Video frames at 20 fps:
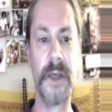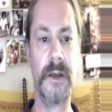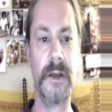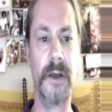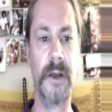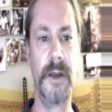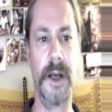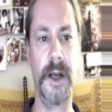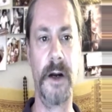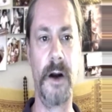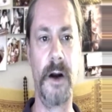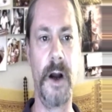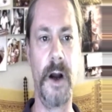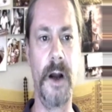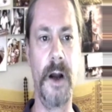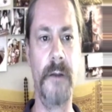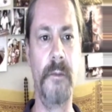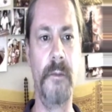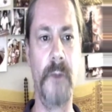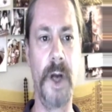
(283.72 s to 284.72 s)
There
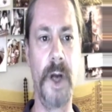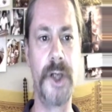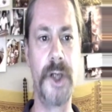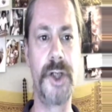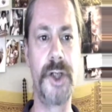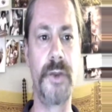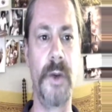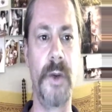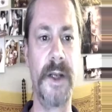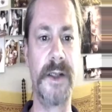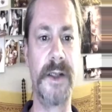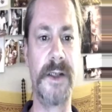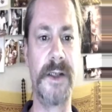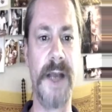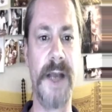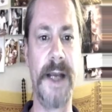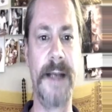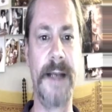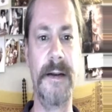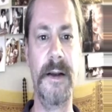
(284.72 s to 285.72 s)
on March
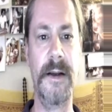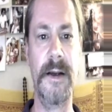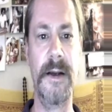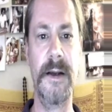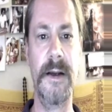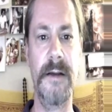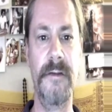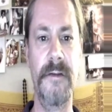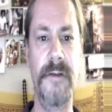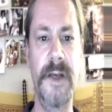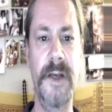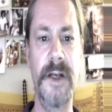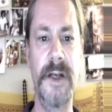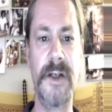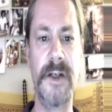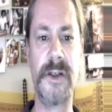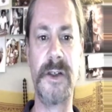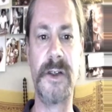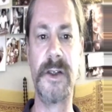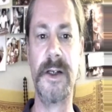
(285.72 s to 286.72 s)
22nd,
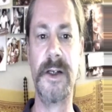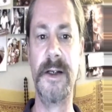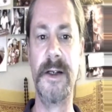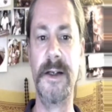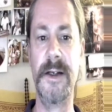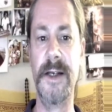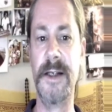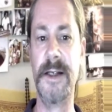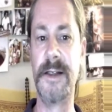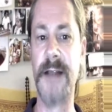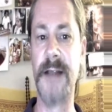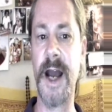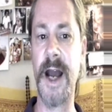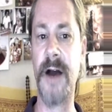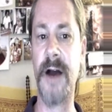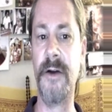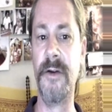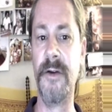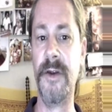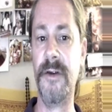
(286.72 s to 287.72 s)
Venus is
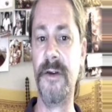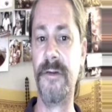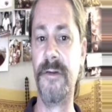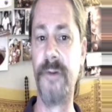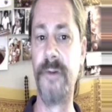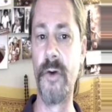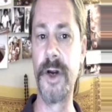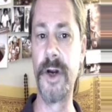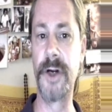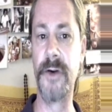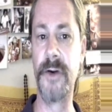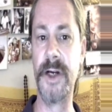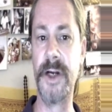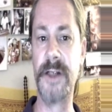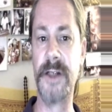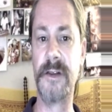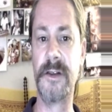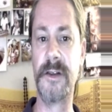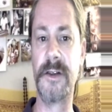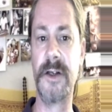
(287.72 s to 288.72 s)
now 4
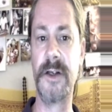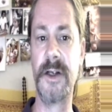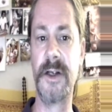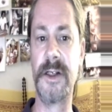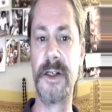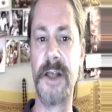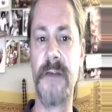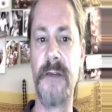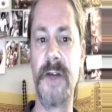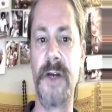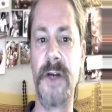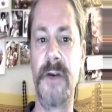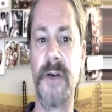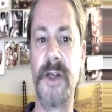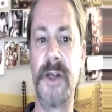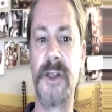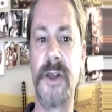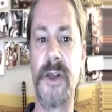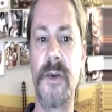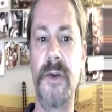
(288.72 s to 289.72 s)
degrees, the Sun is 7
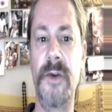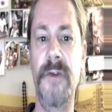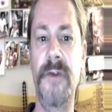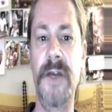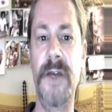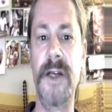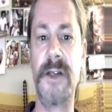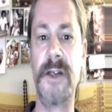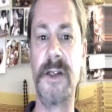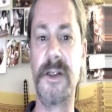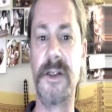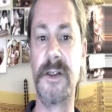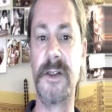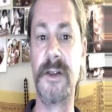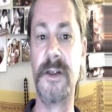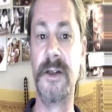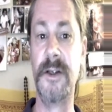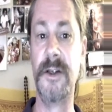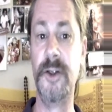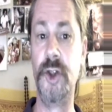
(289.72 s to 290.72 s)
degrees. So when Venus is
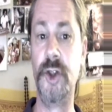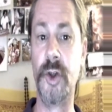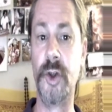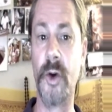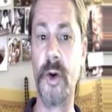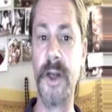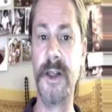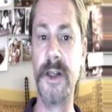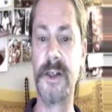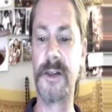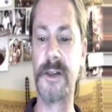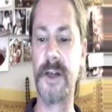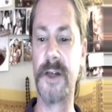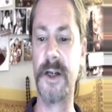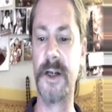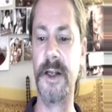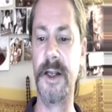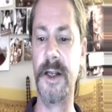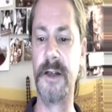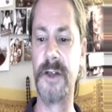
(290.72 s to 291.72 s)
joined the
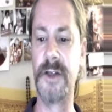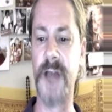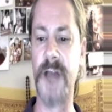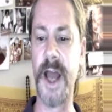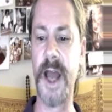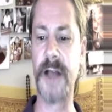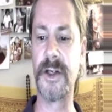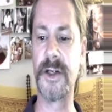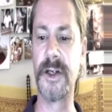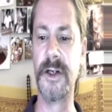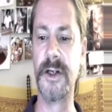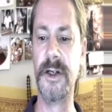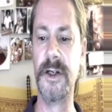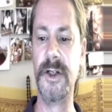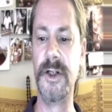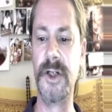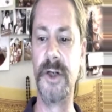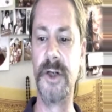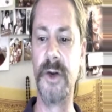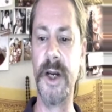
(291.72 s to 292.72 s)
Sun, the exact
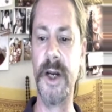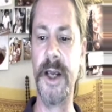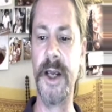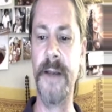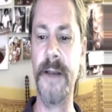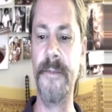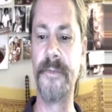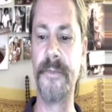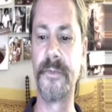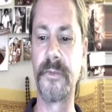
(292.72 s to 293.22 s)
degree,